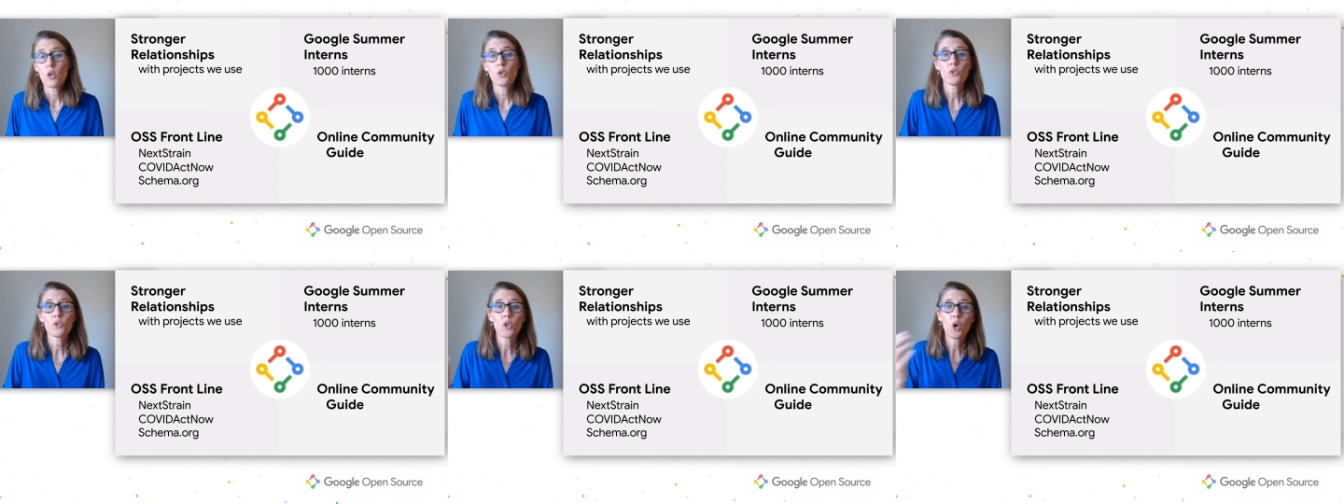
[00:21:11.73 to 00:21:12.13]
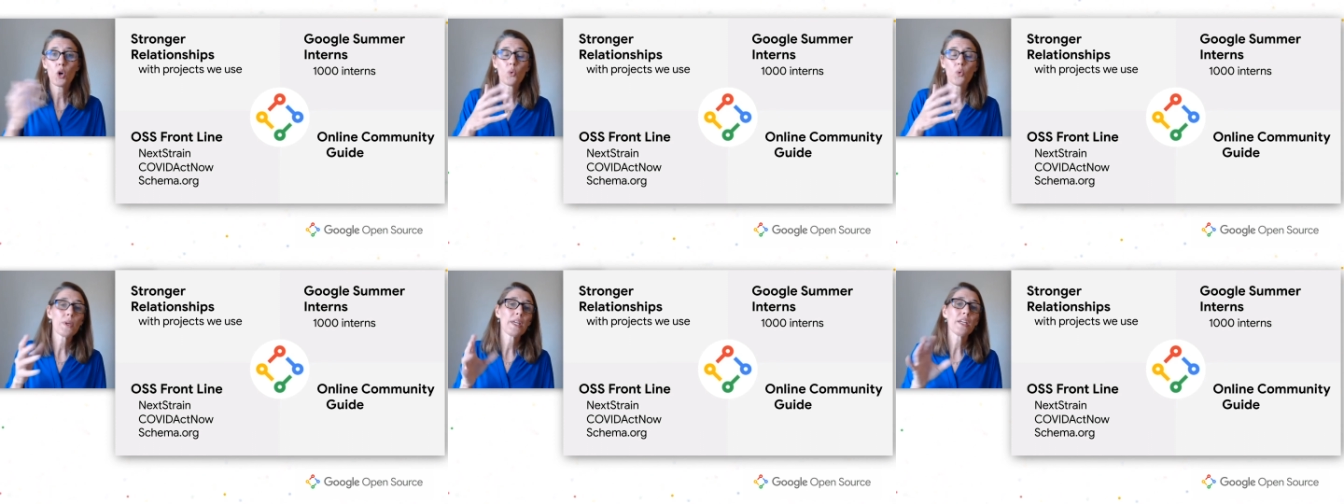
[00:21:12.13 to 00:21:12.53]

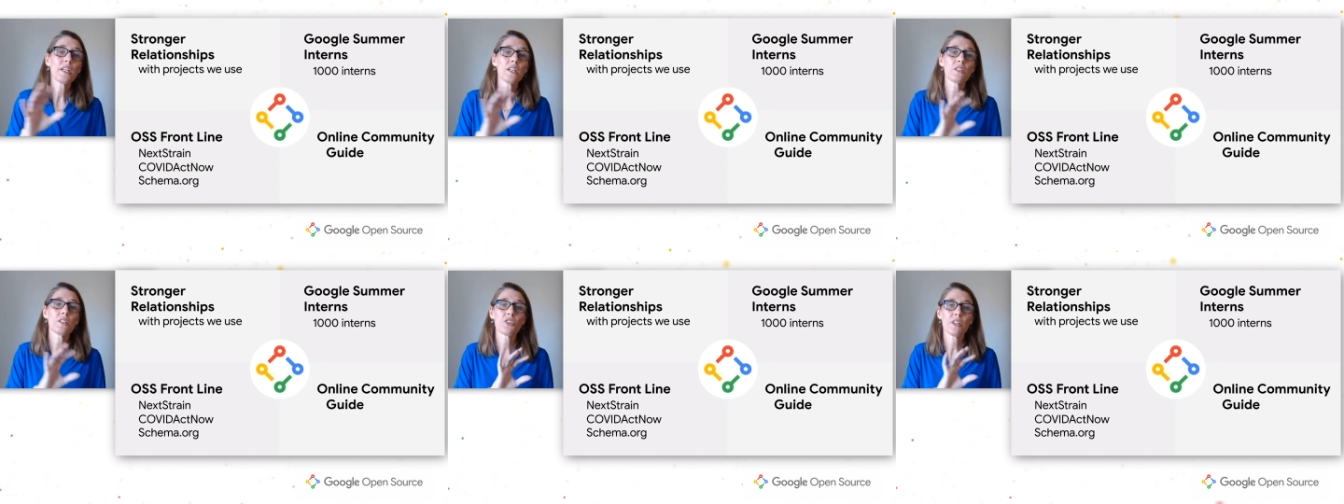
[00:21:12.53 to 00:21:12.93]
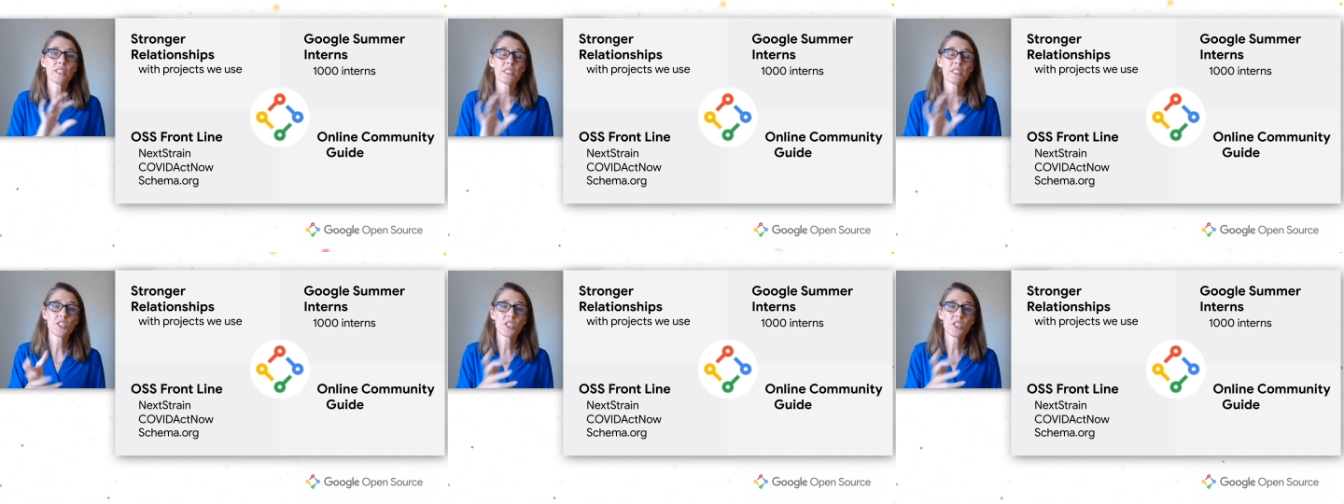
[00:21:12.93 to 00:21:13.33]
So we
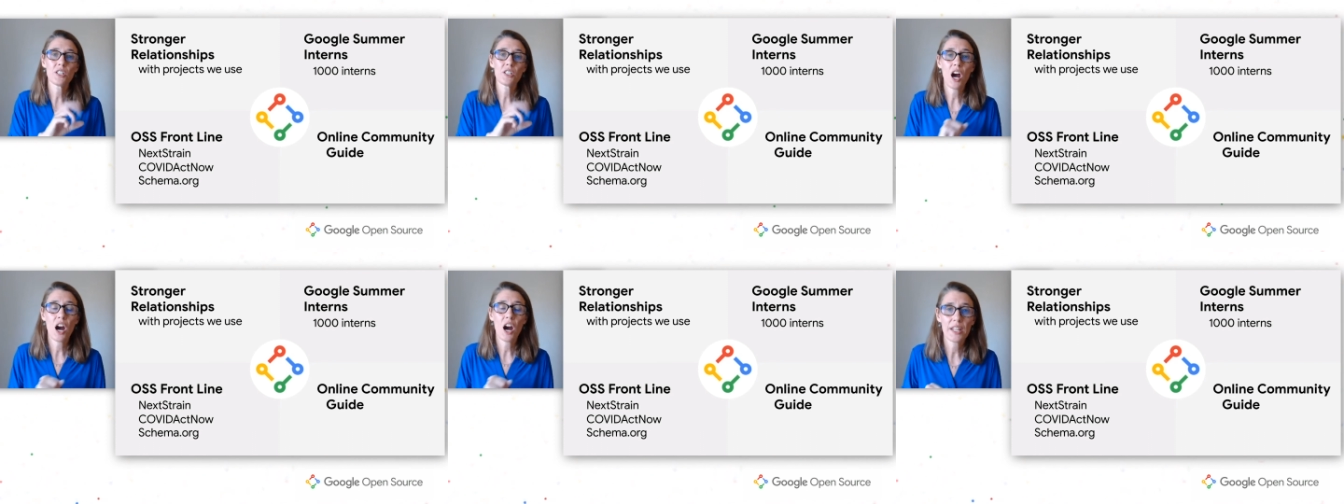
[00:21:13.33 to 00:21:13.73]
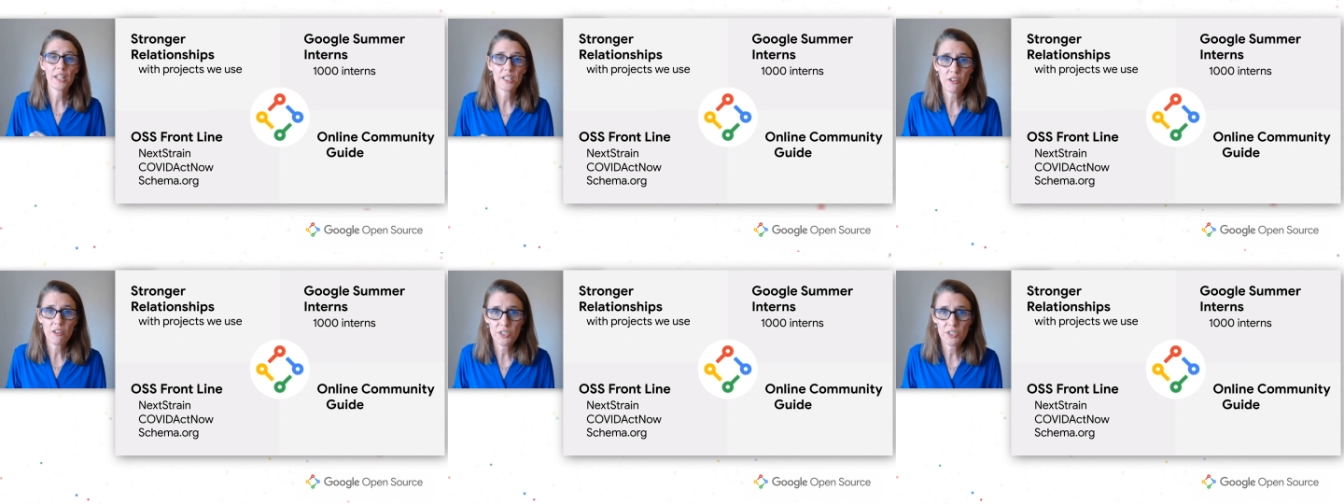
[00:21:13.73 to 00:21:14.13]
transitioned our
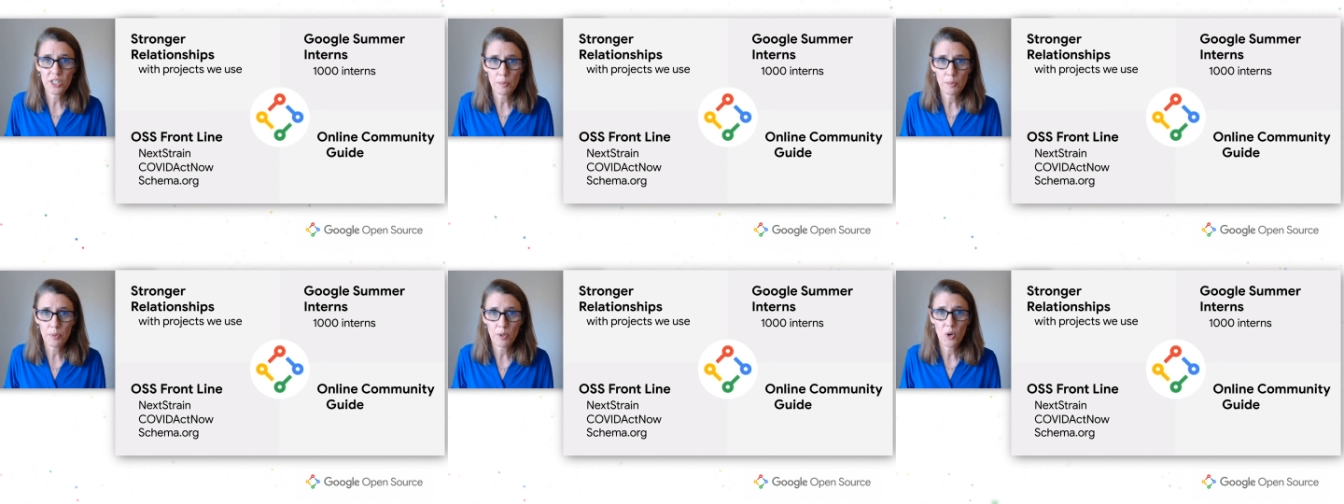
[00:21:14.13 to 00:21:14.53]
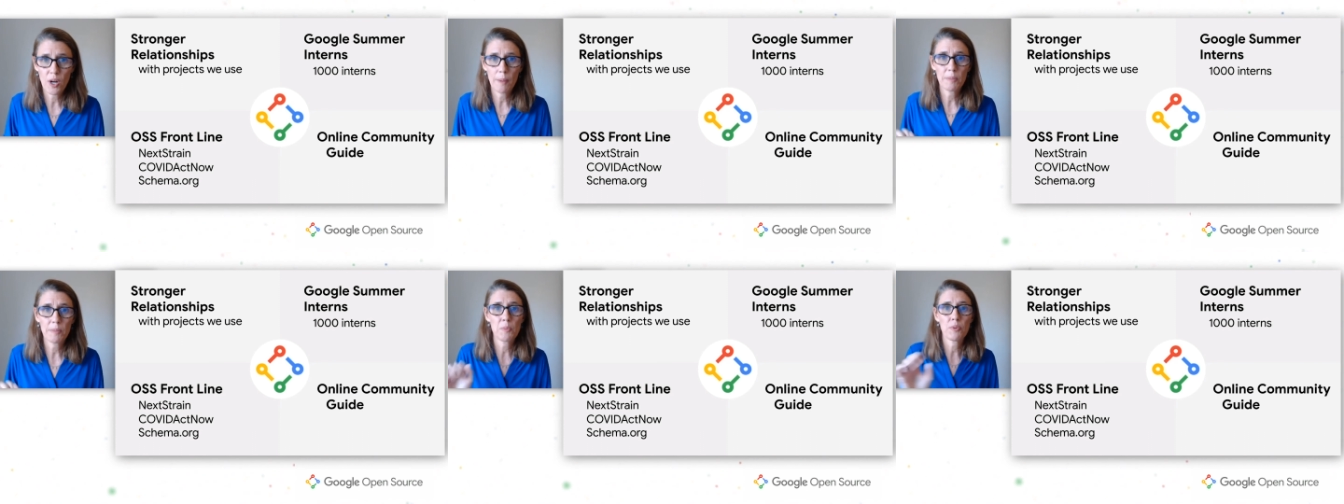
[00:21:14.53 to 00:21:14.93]
internship
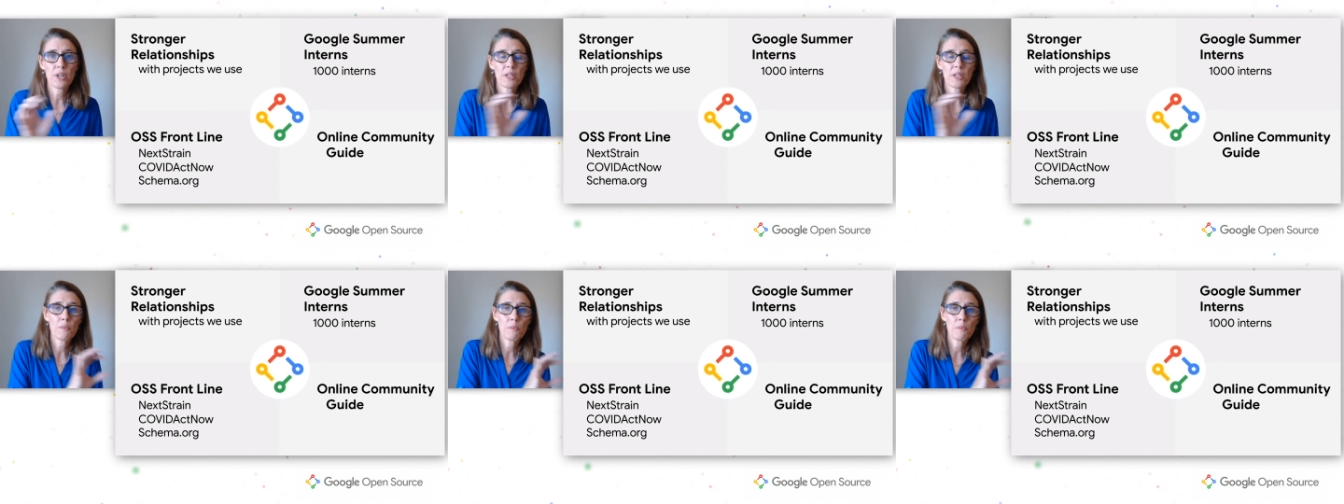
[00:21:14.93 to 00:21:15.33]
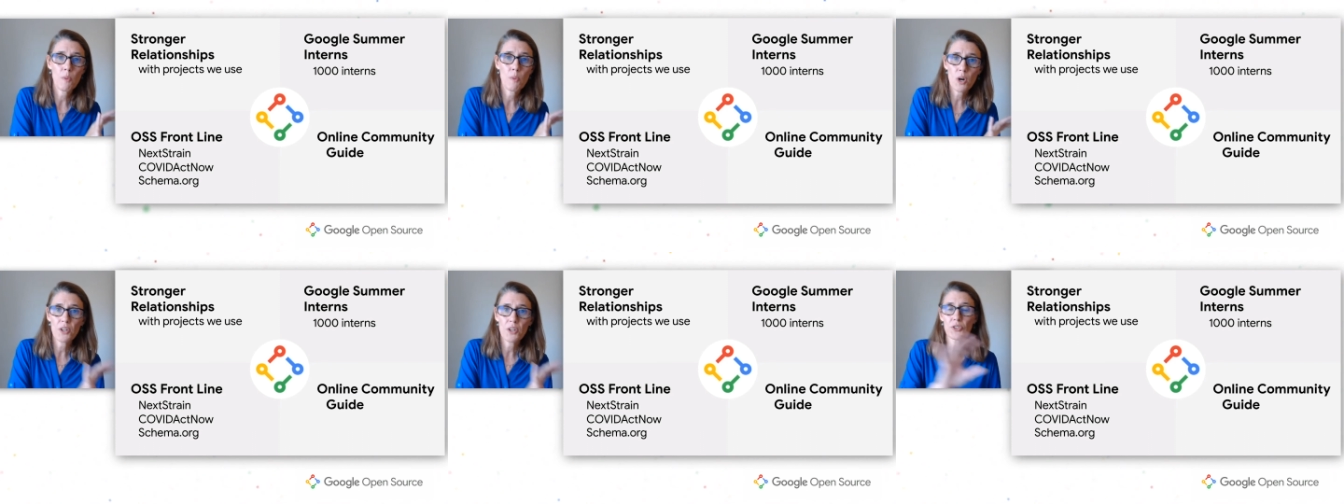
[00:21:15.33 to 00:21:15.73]
program to bring
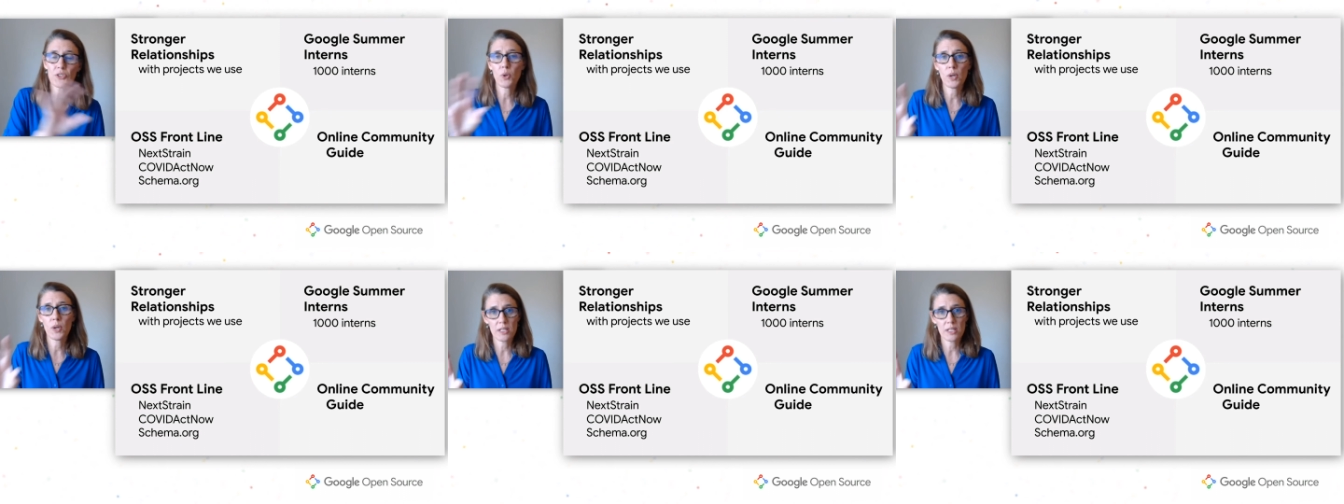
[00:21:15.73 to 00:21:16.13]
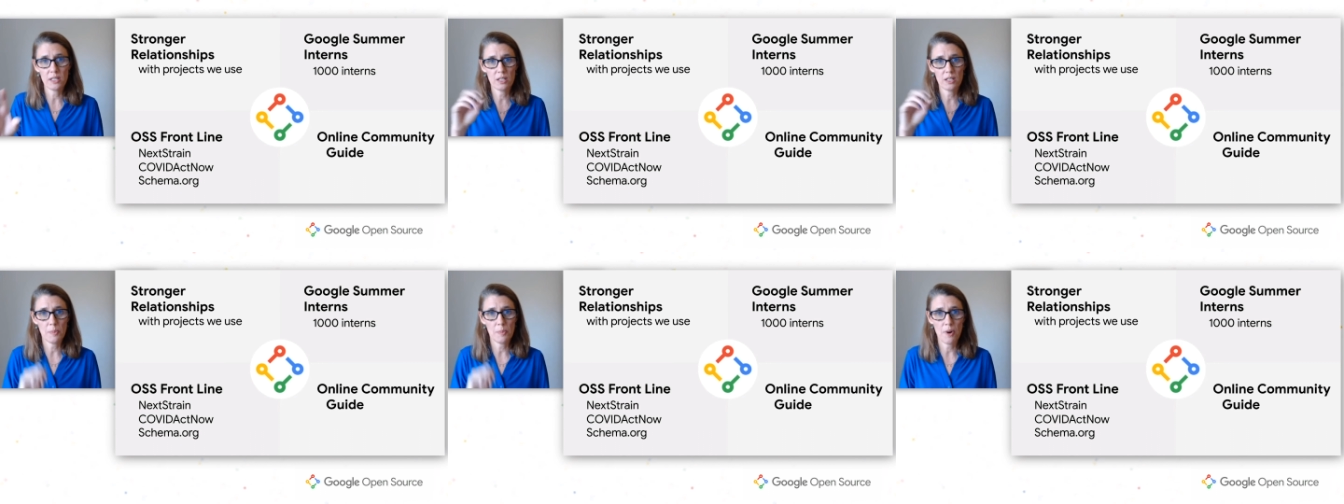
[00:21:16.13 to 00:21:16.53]
more students
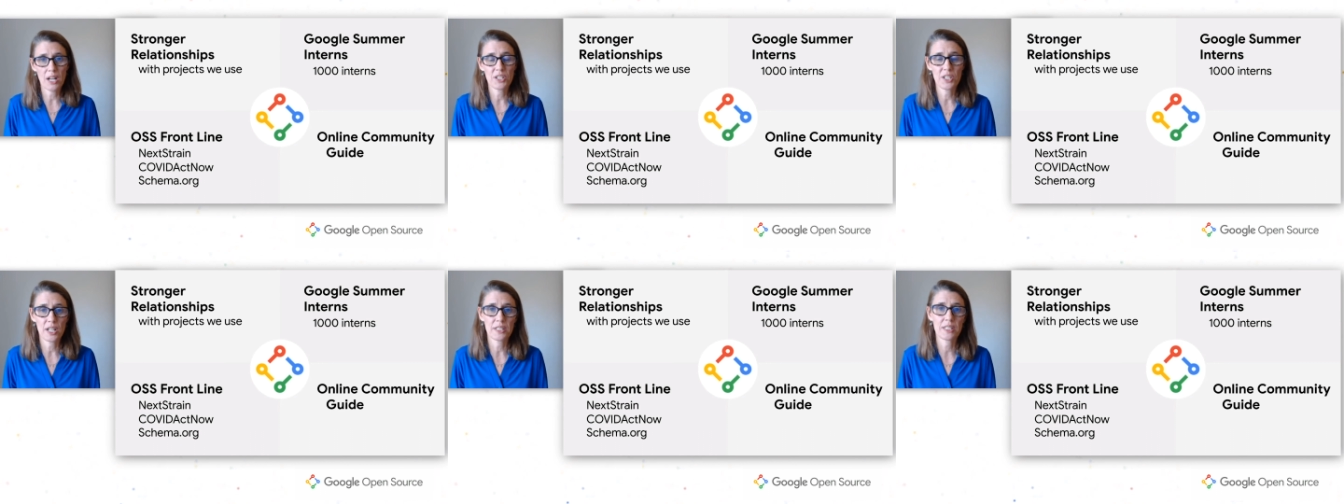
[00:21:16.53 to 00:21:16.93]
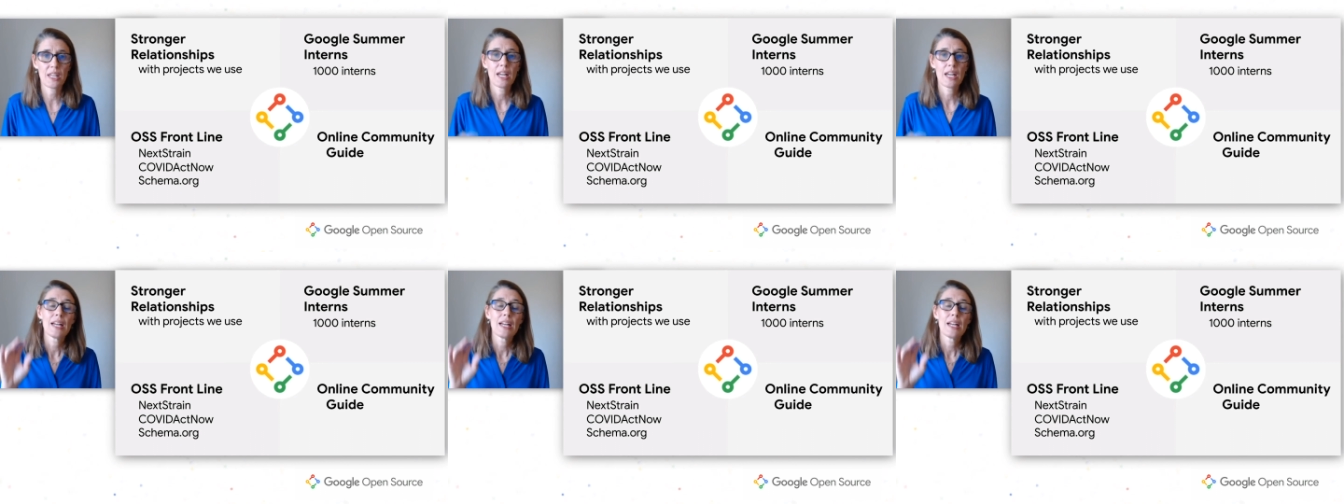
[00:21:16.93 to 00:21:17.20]
into projects